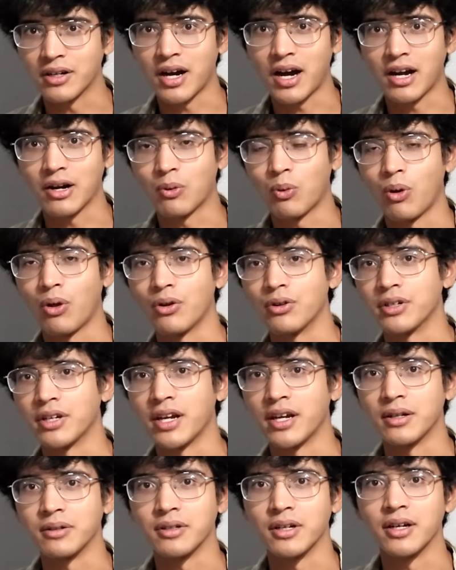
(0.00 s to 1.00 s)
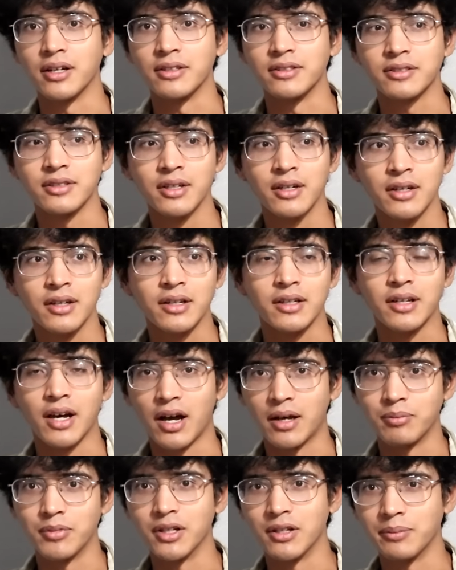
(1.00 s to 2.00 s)
high quality handguns,
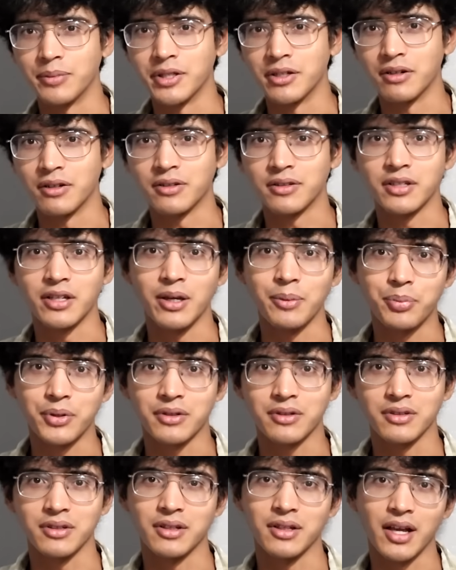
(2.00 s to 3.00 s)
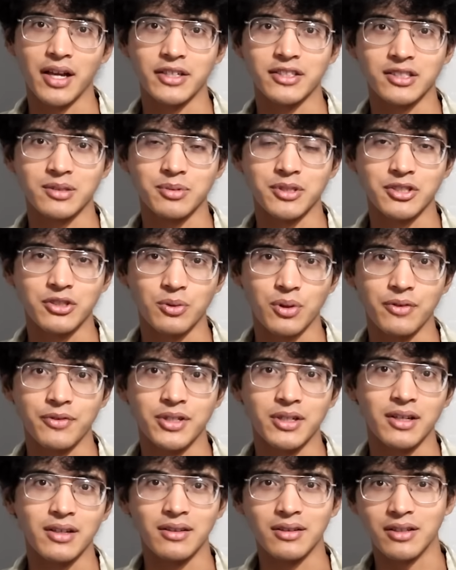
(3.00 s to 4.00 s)
9mm typically likes to be
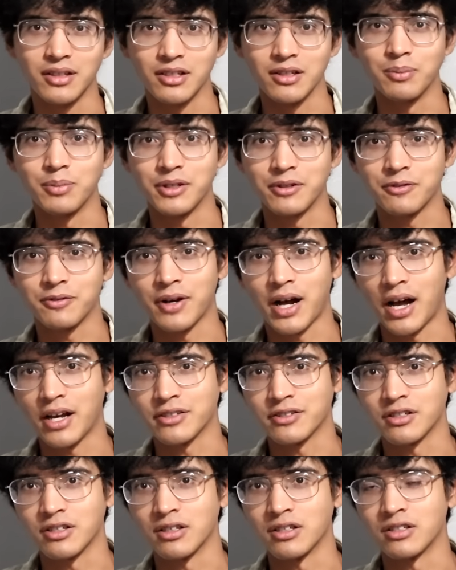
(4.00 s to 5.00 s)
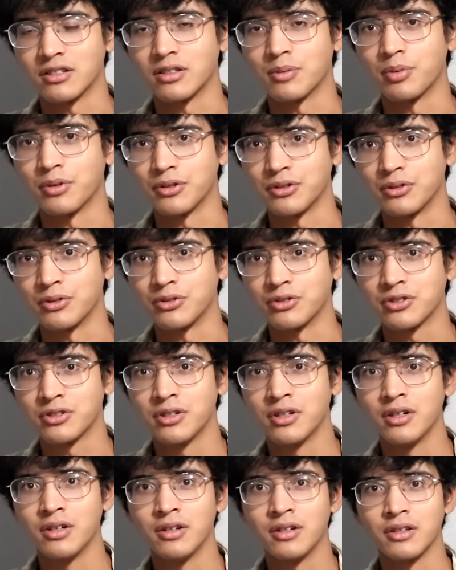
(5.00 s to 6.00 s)
driven a little bit faster to
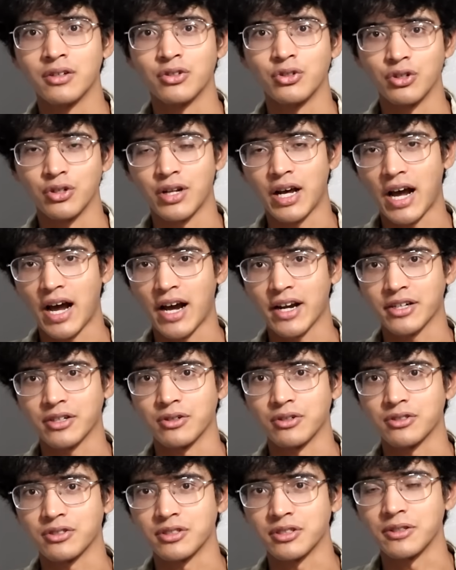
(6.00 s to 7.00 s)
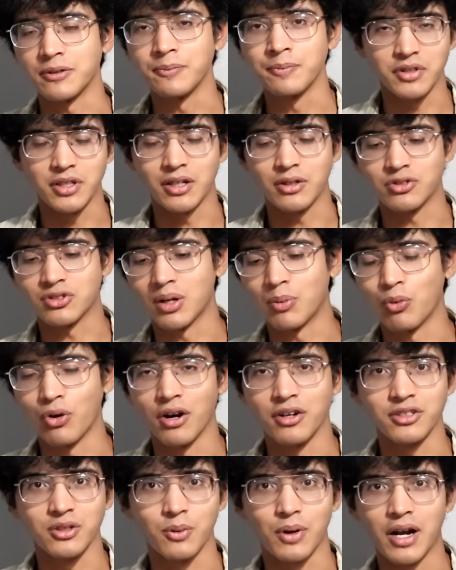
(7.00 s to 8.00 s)
produce good accuracy. You know,
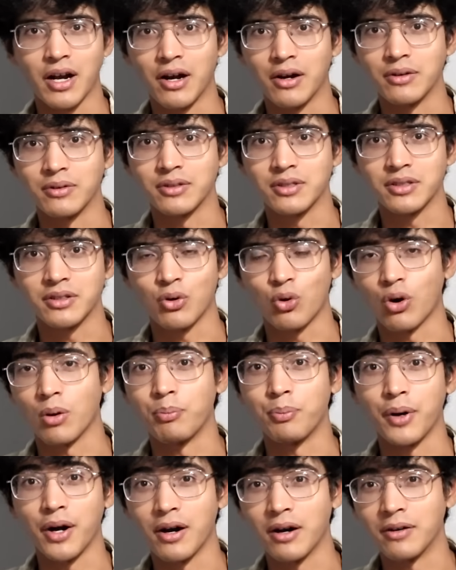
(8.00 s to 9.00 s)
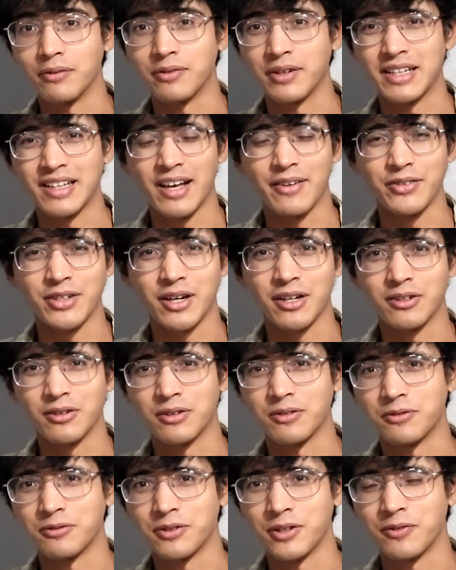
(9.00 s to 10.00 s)
somewhere is around or above
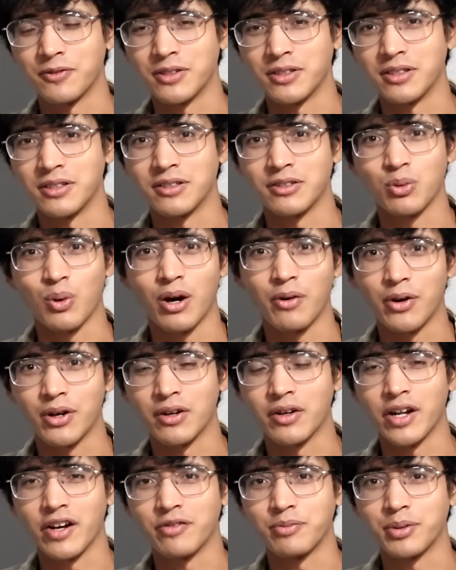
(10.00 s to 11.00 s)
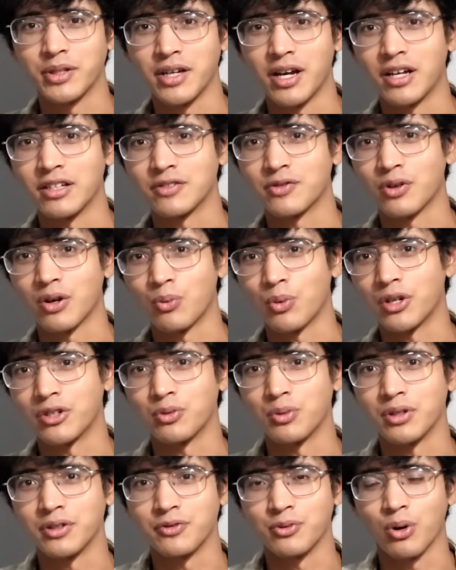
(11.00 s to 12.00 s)
1150, 1200 FPS for a
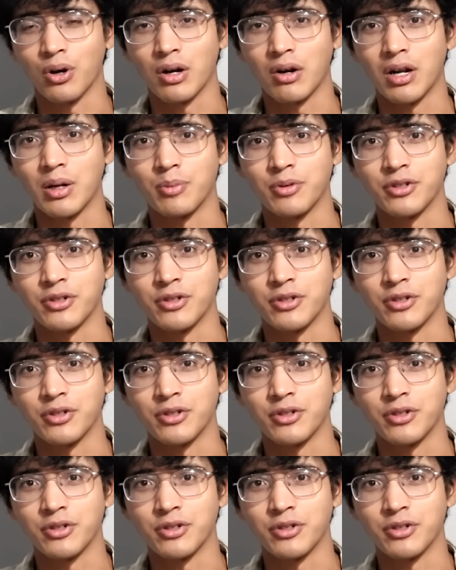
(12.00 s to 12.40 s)
124 grain